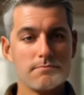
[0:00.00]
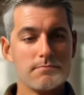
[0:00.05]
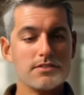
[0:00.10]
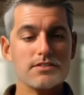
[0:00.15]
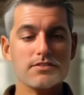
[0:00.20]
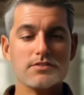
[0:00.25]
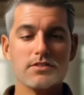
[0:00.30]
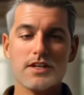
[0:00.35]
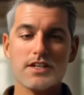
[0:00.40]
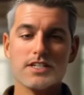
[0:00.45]

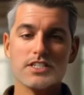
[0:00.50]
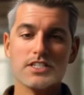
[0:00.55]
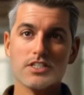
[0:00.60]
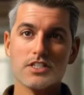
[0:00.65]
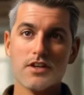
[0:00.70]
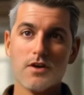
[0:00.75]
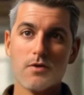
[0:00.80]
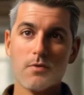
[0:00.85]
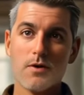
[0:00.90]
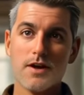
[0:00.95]
You find us
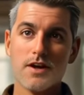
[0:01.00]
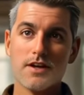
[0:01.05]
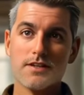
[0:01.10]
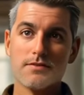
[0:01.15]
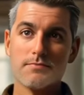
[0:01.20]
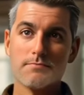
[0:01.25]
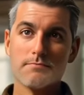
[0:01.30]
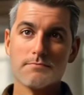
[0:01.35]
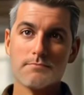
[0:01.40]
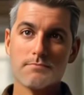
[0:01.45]
nowhere.
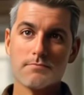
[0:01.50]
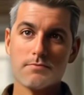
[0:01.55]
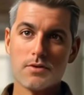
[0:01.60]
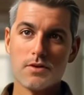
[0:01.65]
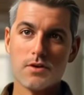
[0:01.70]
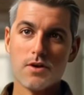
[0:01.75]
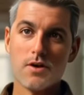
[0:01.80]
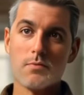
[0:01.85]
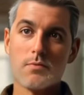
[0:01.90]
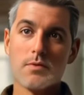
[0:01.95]

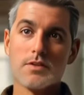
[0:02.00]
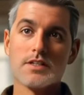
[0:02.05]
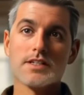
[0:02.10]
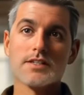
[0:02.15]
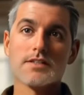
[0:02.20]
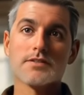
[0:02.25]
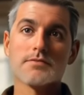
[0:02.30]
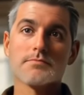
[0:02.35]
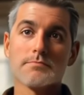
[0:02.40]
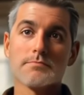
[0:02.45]

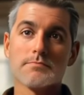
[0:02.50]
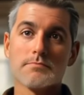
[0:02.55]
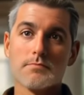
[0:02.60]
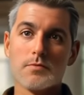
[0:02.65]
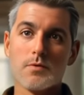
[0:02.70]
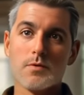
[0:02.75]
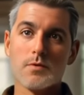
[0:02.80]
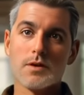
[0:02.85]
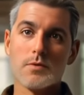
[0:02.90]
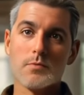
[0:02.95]
Globally,
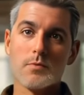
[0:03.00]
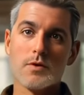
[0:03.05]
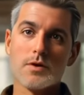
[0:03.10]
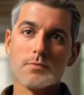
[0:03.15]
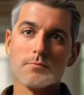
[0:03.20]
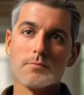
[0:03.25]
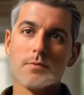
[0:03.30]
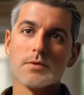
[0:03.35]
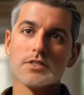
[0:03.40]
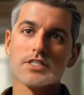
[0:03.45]
only
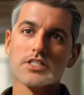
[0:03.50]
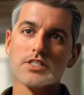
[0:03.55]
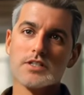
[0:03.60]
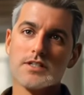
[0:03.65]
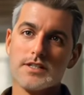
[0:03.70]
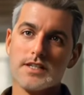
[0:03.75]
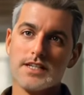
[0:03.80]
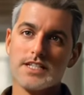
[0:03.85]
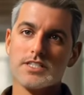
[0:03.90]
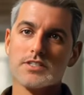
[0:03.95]
one person
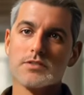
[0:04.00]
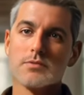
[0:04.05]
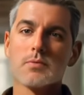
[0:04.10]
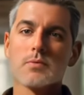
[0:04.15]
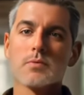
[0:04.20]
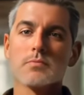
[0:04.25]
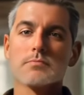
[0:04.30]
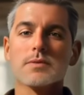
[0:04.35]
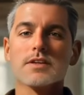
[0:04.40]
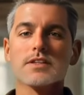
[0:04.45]
on each
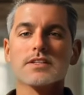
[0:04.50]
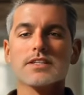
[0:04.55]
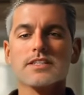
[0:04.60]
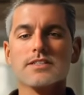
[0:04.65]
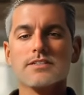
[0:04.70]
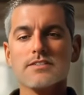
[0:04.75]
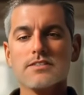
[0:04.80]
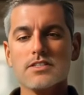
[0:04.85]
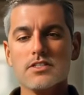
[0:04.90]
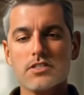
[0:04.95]
4
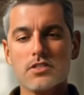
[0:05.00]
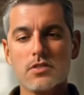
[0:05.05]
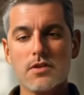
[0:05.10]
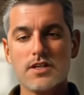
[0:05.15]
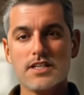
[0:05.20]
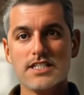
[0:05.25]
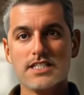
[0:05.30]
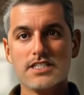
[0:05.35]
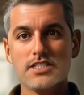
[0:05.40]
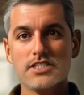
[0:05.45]
million is
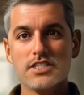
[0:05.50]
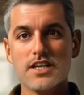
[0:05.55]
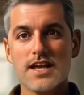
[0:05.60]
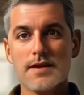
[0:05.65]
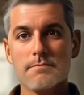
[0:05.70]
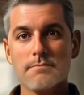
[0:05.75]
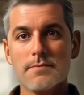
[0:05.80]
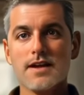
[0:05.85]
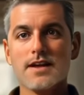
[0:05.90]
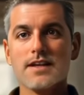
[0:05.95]
training a
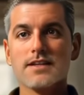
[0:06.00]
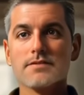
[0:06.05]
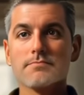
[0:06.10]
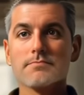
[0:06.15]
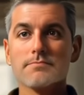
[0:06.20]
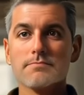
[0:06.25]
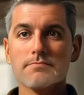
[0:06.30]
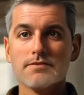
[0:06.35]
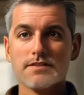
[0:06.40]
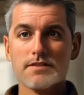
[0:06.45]
chatbot,
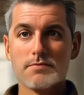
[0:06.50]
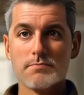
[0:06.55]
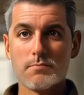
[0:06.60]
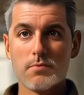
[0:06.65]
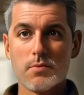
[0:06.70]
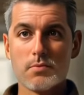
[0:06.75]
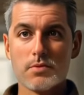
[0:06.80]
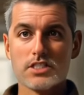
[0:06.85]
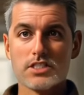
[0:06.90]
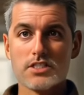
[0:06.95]
and
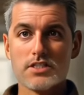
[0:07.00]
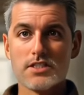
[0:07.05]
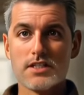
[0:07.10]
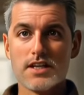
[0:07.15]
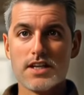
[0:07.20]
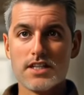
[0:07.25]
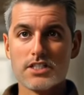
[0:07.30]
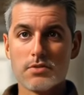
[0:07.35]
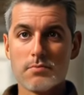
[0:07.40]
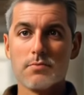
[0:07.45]
most is on
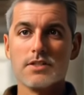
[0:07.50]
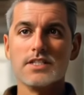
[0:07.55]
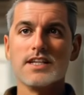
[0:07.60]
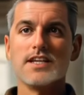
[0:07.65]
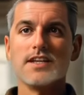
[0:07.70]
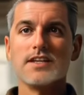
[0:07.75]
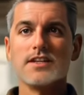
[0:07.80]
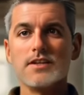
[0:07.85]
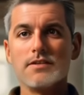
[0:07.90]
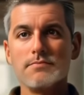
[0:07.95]
customer
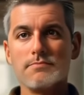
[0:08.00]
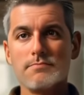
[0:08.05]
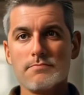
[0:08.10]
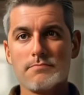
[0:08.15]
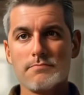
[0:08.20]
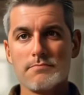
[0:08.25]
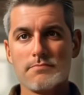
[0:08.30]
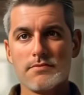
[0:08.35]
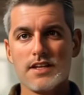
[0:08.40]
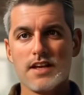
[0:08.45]
care,
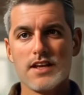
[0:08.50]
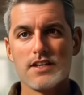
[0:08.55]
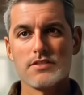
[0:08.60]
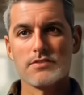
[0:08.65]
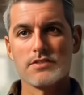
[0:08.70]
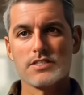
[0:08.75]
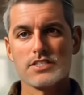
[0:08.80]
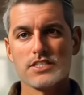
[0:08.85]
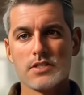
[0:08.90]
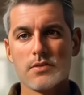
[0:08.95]
not on
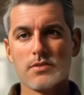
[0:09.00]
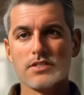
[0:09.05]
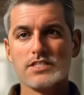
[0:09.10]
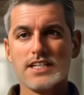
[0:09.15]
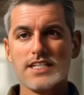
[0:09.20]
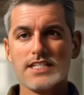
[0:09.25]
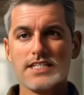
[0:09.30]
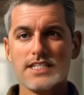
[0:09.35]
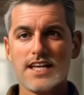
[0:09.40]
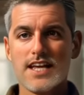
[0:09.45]

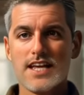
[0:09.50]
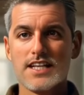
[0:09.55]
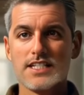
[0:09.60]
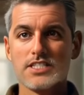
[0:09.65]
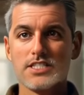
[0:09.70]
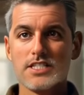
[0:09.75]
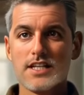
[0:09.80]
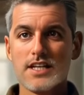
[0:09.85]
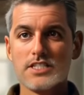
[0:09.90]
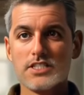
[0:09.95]
facilitating
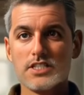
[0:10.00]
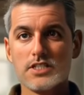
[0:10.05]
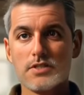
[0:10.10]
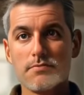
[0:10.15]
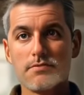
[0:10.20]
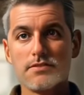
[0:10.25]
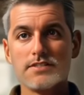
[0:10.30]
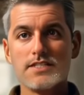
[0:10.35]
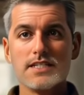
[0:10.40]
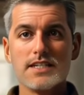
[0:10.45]
access
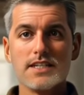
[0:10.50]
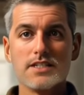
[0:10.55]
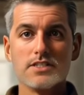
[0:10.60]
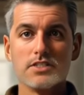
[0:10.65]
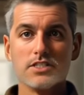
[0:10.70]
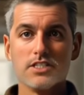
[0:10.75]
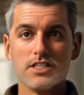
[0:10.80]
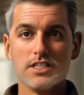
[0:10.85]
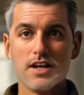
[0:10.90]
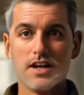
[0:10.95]
to
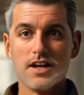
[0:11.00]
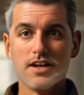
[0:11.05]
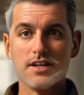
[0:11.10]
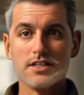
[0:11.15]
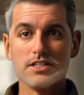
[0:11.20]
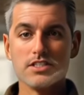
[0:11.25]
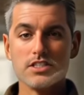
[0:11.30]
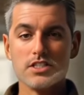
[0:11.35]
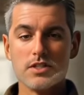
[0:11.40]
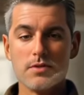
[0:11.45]
energy
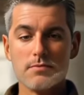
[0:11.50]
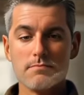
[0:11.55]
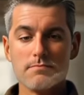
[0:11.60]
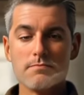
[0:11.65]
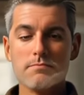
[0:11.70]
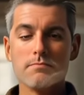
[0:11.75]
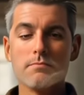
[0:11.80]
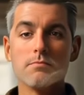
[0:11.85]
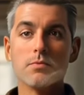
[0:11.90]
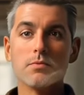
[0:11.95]
knowledge.
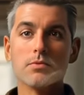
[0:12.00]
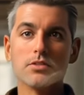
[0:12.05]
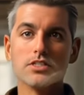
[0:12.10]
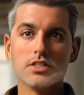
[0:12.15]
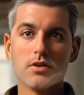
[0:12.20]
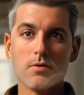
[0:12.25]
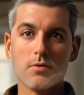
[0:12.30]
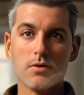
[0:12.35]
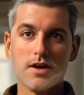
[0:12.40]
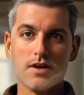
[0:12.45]
We are
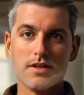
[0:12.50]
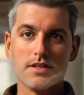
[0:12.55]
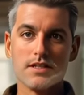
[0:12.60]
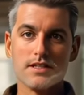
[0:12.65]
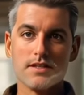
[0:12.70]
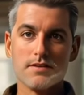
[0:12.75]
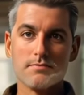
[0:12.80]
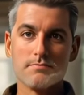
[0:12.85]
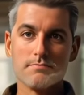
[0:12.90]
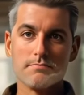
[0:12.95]
still
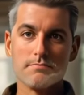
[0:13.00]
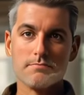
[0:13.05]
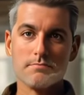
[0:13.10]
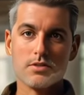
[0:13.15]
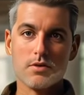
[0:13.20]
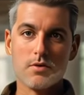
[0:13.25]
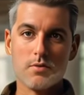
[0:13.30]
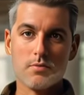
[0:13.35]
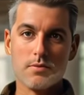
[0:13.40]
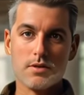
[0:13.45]
learning.
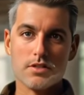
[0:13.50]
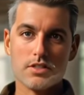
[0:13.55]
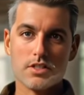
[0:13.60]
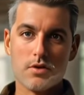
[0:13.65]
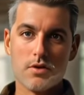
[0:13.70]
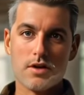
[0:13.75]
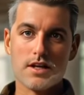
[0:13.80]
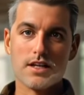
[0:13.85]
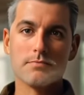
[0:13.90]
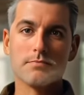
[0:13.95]
Norbert
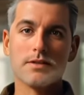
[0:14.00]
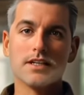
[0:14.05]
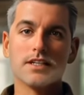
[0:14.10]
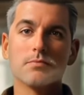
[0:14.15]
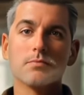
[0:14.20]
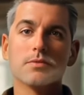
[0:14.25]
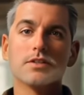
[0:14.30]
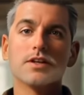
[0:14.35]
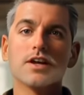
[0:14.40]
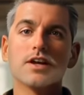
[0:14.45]
trained me
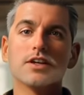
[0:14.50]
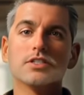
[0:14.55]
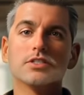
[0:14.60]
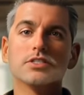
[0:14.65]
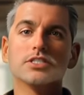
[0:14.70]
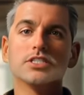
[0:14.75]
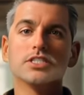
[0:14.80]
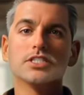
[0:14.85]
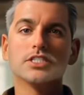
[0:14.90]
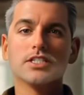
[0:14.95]
with
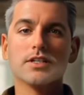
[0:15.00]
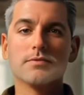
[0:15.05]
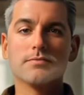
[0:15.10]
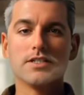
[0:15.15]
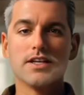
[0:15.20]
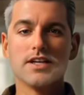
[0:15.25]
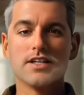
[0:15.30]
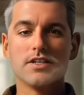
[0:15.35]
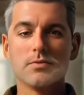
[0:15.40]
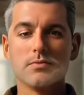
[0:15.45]
hundreds of
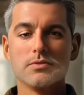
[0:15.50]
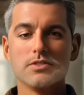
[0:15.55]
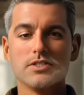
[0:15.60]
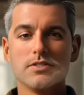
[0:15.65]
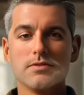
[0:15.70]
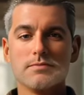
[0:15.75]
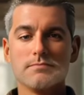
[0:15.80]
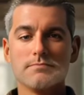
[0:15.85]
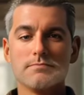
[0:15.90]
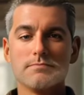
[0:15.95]

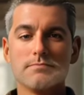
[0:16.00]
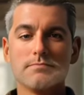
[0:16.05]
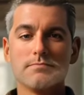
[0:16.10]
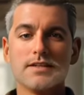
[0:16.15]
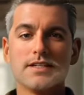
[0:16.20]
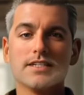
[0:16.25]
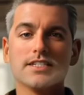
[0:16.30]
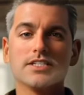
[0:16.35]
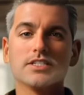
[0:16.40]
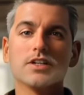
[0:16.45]
subtitles,
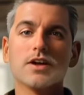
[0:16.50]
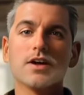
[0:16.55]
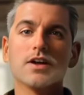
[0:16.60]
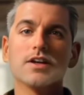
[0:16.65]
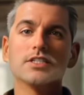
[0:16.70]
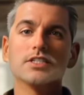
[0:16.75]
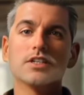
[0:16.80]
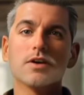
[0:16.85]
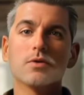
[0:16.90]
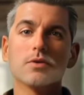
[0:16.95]
and it is
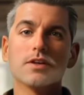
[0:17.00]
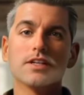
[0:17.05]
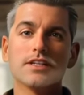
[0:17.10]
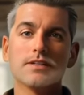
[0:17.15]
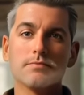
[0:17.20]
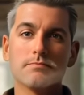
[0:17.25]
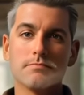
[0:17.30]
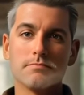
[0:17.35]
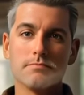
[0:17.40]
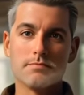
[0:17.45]

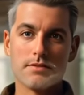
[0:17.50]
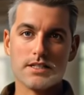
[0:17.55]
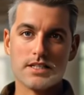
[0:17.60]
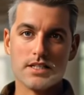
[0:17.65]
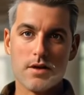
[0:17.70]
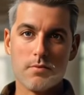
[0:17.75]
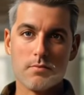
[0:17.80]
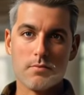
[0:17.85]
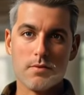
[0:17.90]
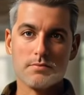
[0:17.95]
ongoing,
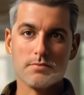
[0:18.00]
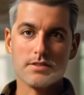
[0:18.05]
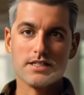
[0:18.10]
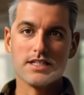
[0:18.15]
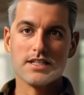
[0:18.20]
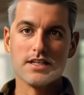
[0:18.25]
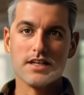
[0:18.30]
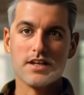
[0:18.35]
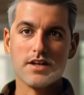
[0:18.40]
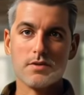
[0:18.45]
video per
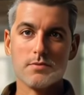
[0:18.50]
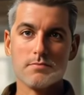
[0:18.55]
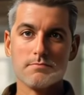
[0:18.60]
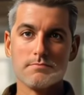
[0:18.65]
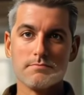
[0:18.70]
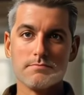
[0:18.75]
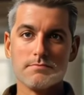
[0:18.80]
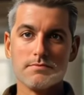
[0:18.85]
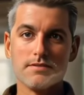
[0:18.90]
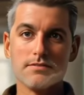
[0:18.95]
video.
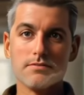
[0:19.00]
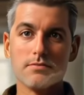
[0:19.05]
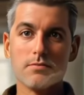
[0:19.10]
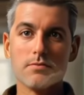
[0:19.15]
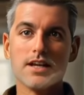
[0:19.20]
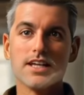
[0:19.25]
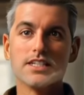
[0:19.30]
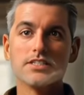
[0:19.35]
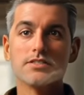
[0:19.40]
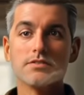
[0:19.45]
If you
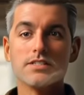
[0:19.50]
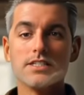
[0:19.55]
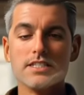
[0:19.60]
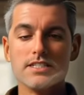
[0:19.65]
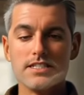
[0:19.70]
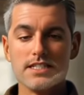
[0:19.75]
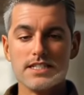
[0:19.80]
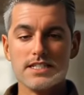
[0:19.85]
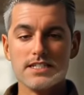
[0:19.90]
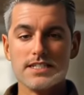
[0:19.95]
ask
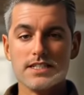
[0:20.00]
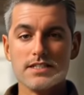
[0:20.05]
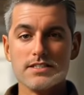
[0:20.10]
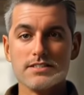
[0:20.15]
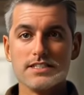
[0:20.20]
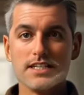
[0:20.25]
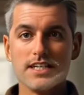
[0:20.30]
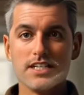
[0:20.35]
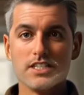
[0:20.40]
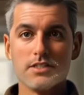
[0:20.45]
things that he didn't
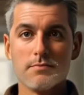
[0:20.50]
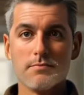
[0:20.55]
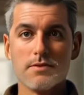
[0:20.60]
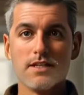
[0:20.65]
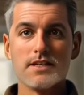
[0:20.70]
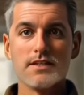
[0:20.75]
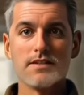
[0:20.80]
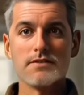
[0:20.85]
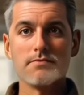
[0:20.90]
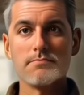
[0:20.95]
teach
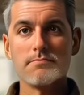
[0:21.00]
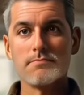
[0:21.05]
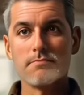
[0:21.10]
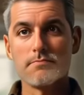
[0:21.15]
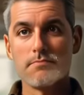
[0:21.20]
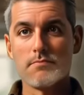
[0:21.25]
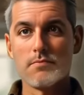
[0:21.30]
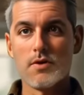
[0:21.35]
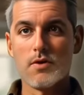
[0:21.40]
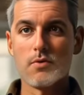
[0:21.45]
me,
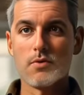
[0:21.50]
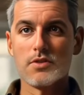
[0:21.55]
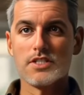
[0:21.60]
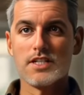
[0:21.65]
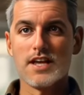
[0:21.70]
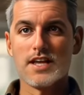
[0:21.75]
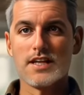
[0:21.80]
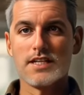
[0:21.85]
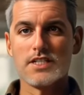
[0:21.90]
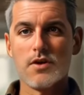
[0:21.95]
I will
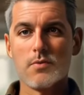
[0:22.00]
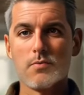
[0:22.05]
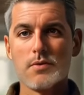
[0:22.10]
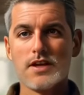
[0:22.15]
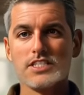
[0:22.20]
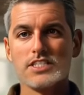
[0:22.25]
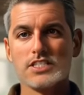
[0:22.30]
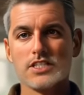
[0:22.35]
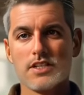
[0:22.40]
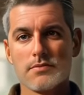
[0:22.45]
not go
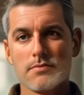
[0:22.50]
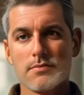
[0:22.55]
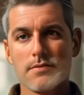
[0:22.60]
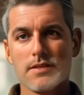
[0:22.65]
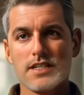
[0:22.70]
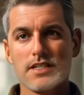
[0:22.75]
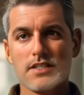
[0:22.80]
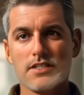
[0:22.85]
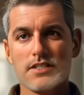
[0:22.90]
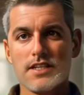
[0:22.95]
myself on
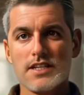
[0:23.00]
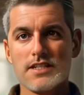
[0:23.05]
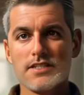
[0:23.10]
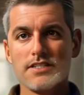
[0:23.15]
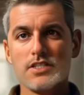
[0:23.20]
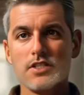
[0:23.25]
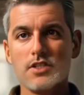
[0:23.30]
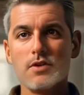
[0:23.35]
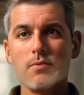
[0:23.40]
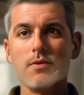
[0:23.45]
the internet
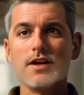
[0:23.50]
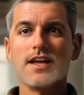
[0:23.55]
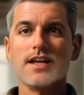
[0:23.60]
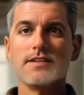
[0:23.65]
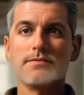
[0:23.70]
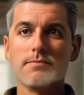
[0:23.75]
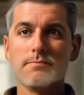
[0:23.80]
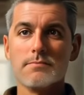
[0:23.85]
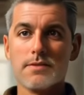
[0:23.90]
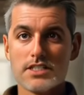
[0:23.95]
to
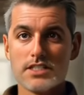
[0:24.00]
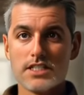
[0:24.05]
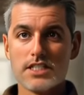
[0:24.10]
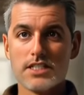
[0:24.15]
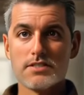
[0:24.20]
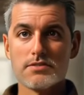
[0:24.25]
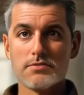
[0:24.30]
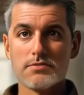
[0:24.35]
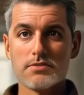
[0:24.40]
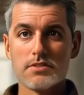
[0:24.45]
grab the missing
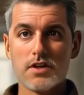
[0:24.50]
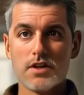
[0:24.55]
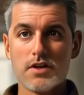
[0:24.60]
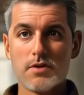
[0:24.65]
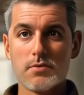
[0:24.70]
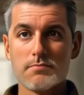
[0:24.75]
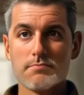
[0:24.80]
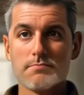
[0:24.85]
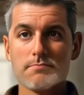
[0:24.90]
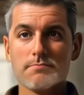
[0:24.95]
info.